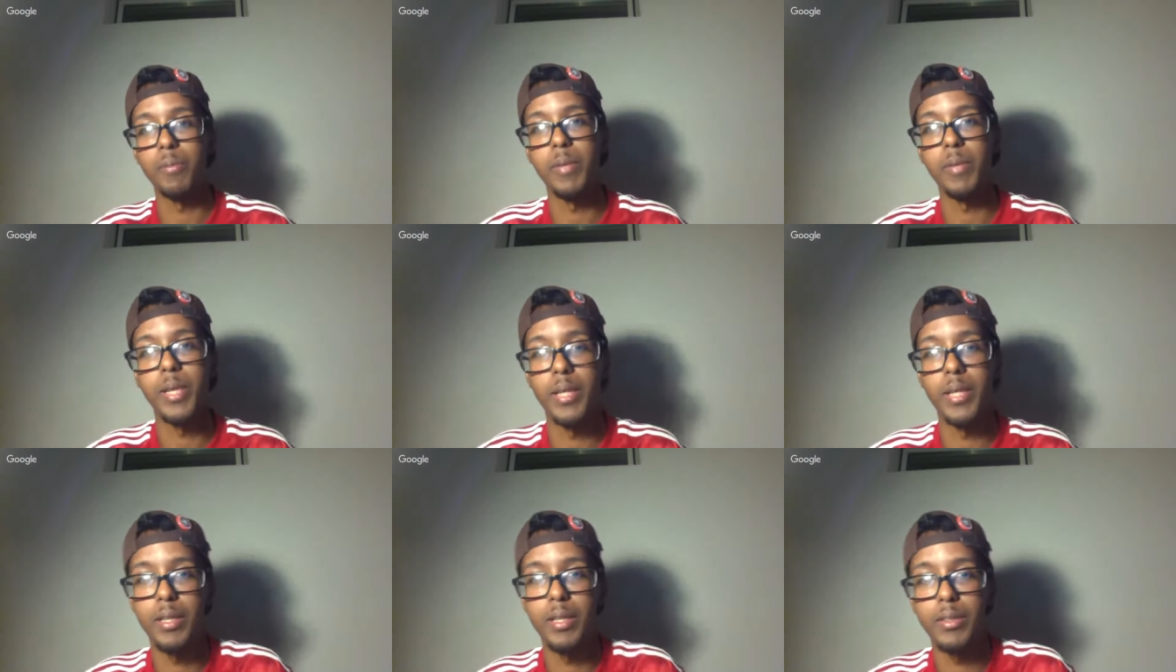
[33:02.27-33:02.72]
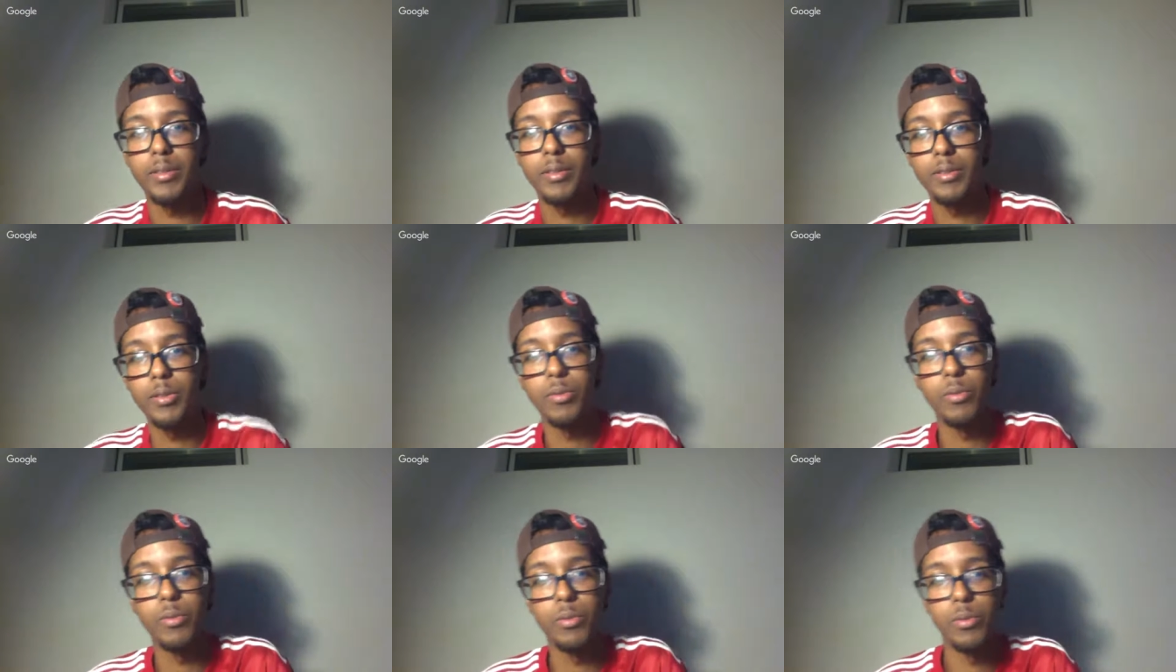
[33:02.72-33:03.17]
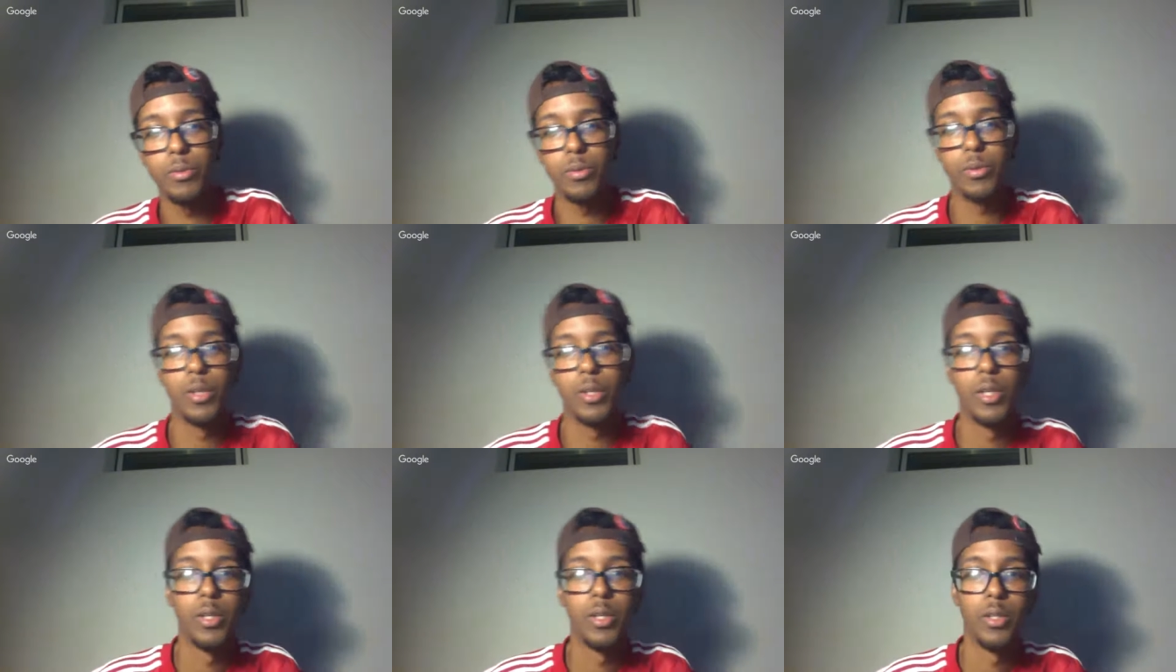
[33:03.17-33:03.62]
Uh, you,
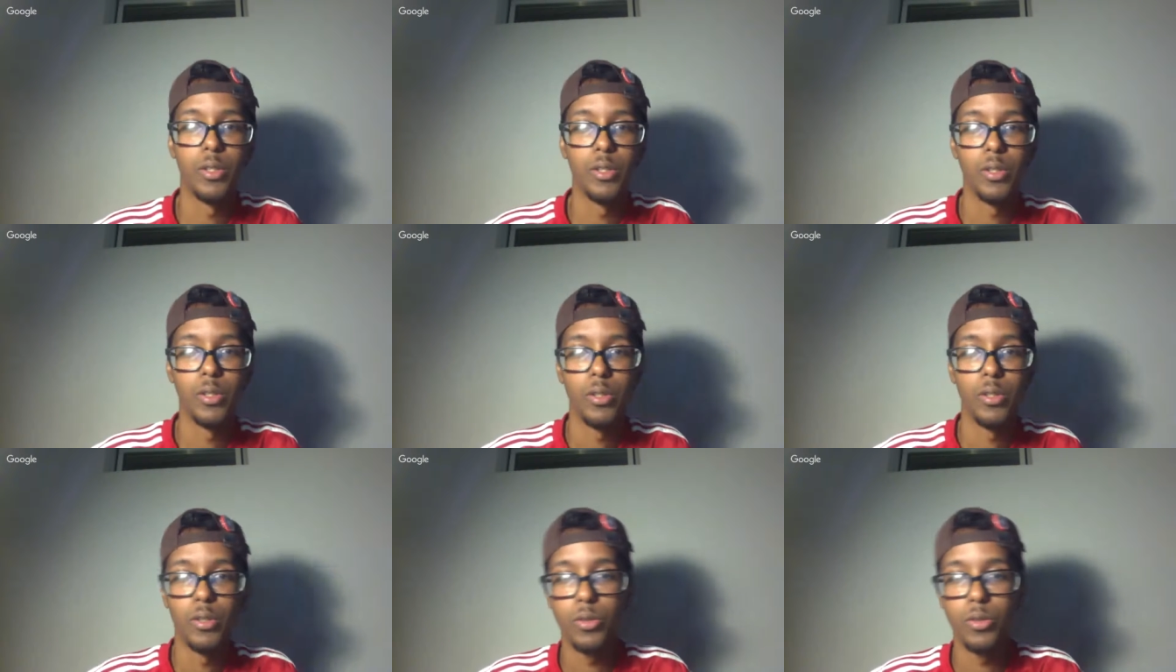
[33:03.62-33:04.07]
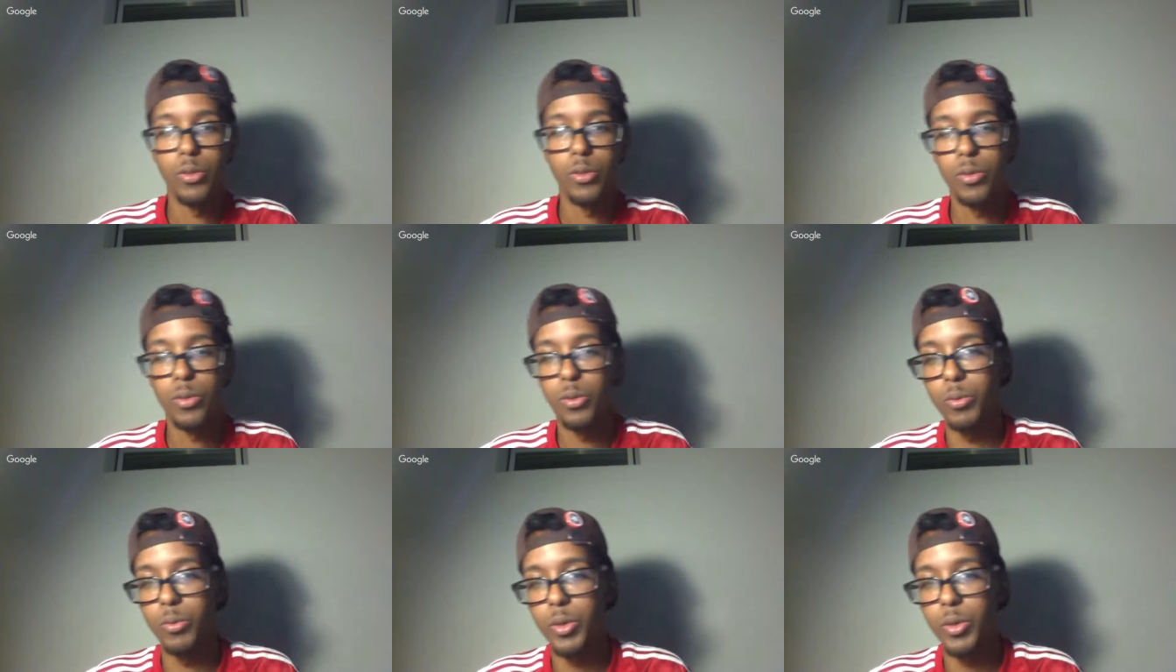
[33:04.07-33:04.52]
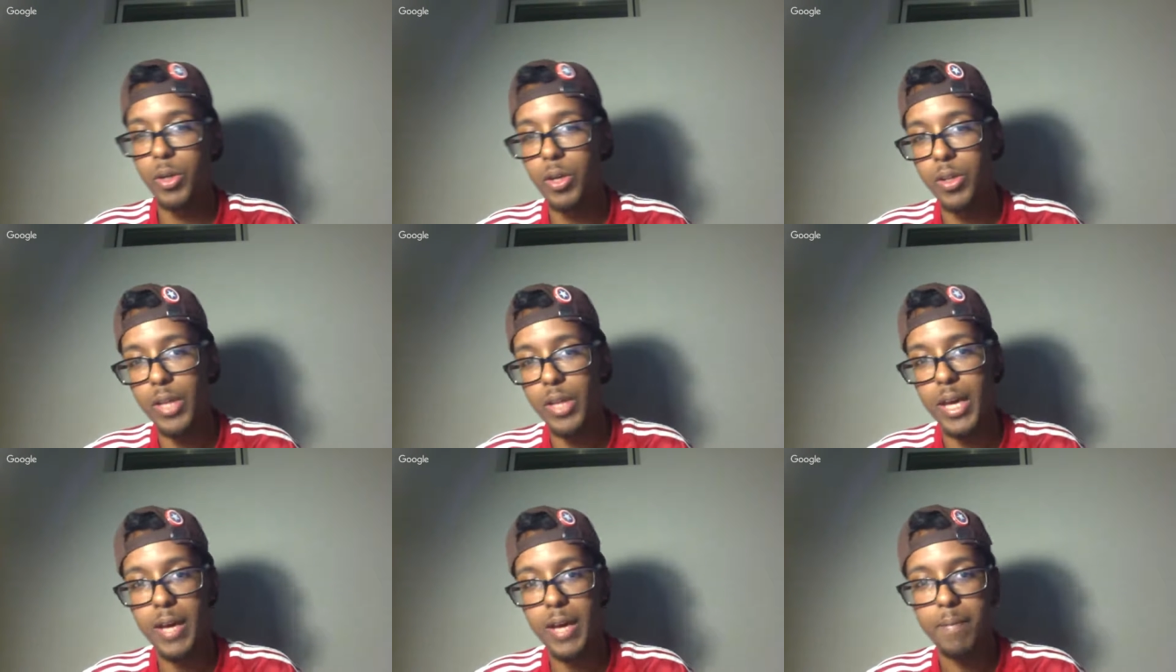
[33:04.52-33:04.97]
you cool with all
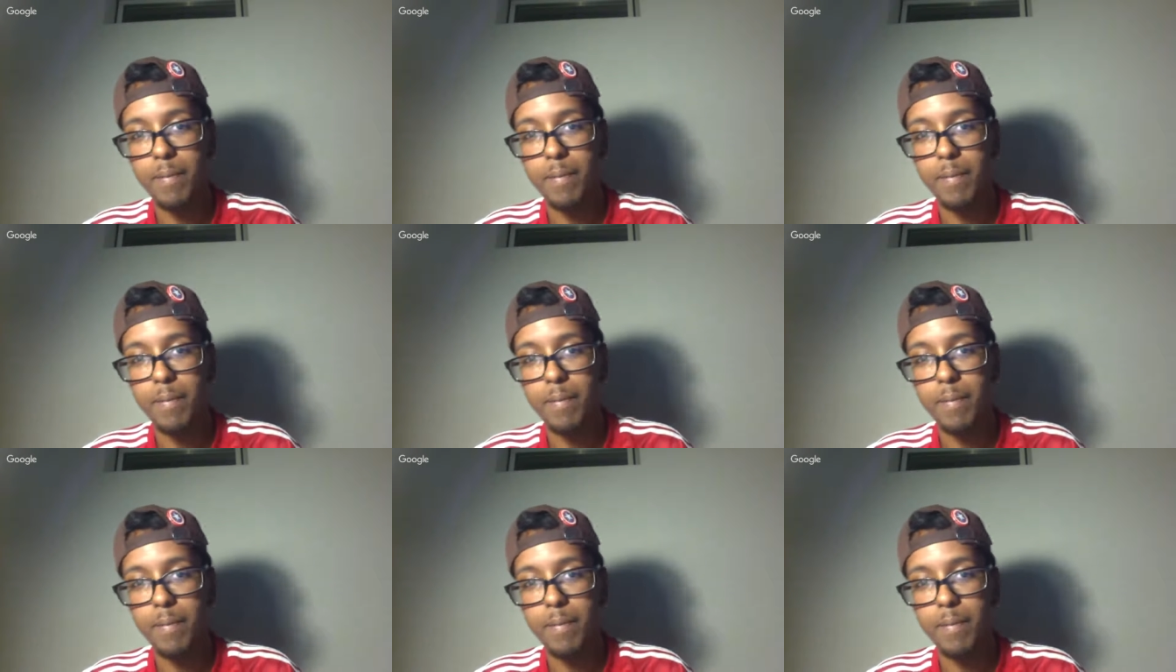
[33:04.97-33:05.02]
that?